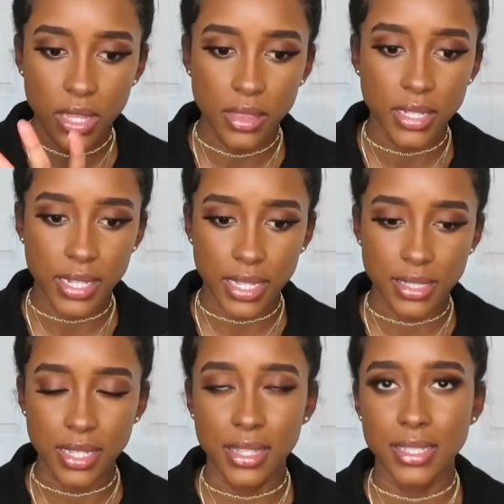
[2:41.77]
the
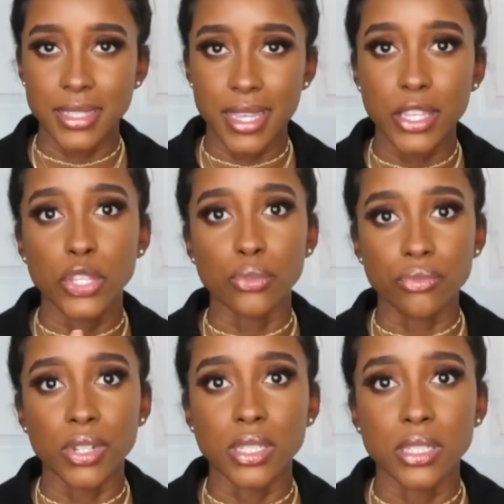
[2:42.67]
days that they say you
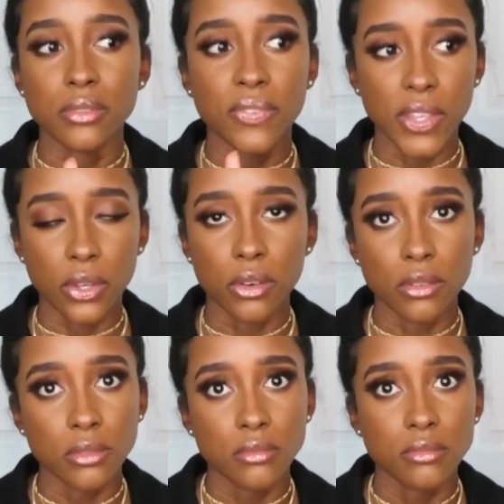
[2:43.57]
really feel